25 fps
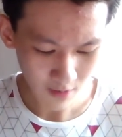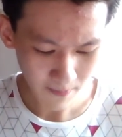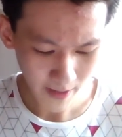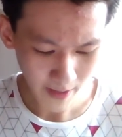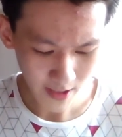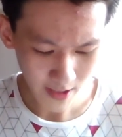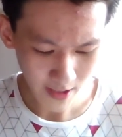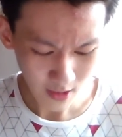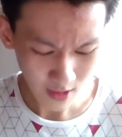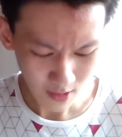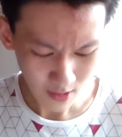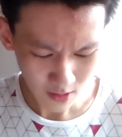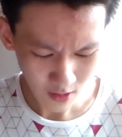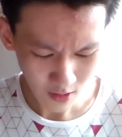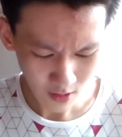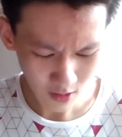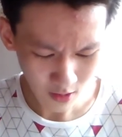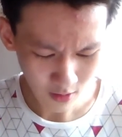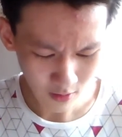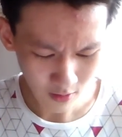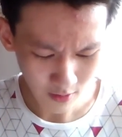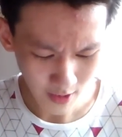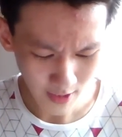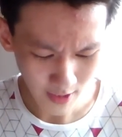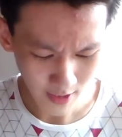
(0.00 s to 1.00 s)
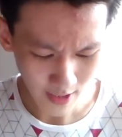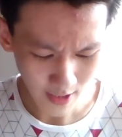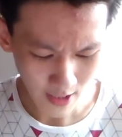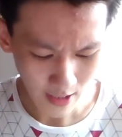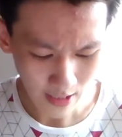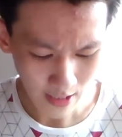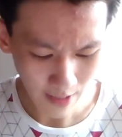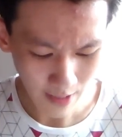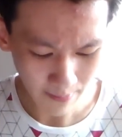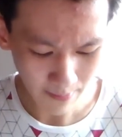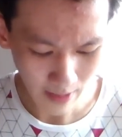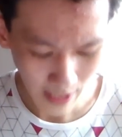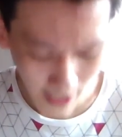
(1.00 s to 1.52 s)
by intergrana
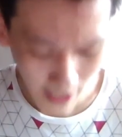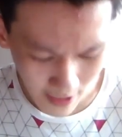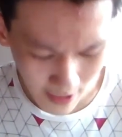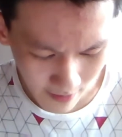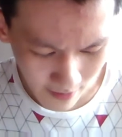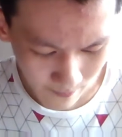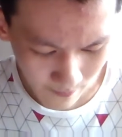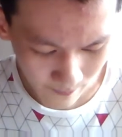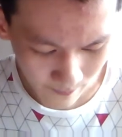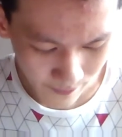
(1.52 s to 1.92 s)
lamella.